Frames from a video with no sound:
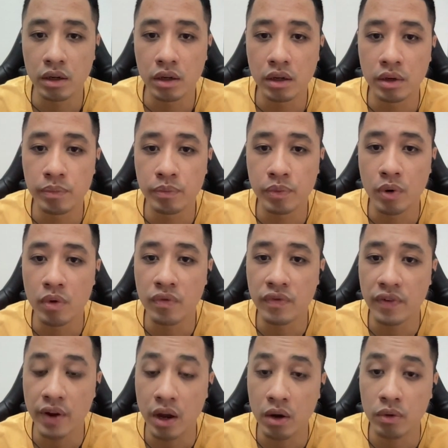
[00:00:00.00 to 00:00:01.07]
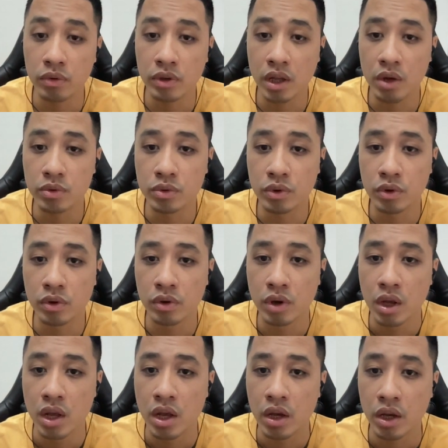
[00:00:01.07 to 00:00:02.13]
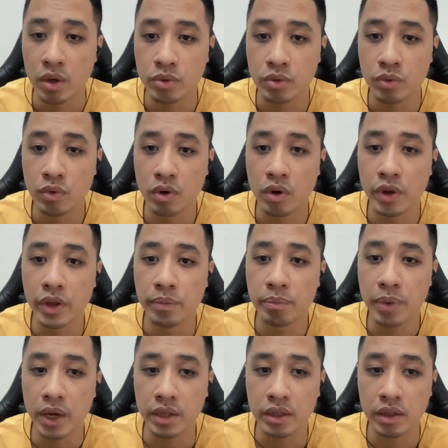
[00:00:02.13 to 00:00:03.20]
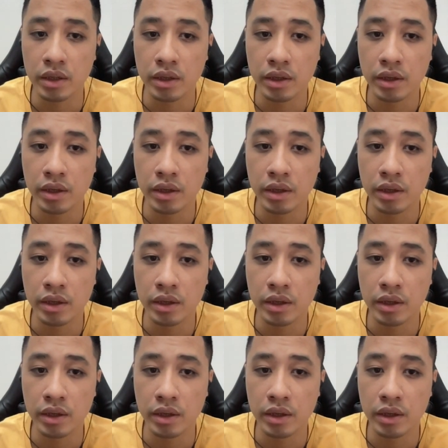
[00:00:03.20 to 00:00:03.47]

a profound cultural impact.